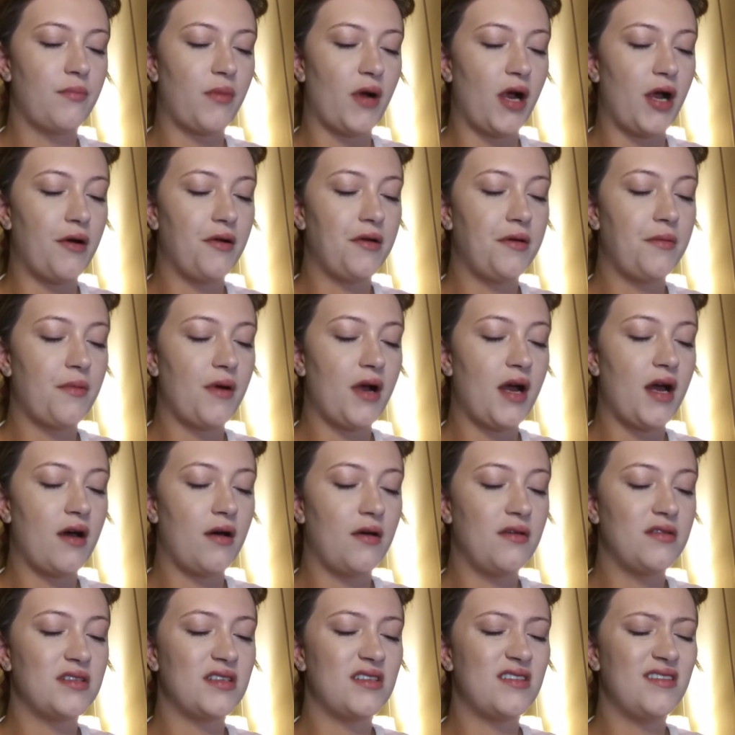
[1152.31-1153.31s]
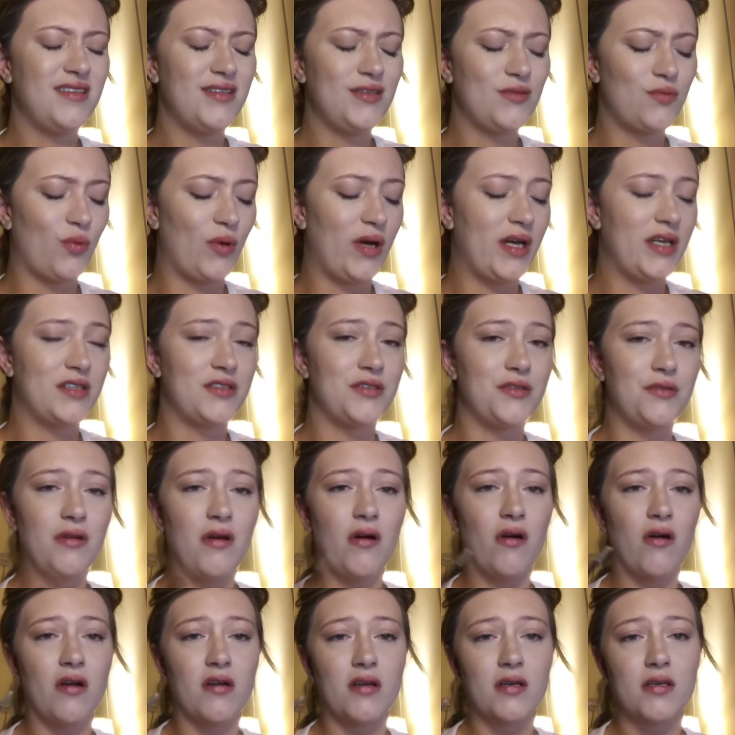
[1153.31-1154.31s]
Brownie Brows, and it's way too
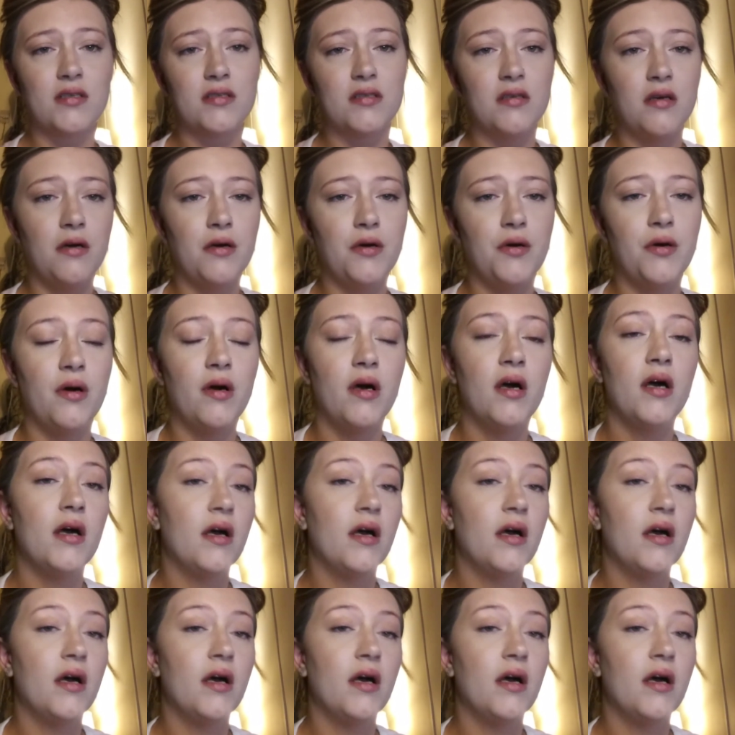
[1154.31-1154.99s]
dark, so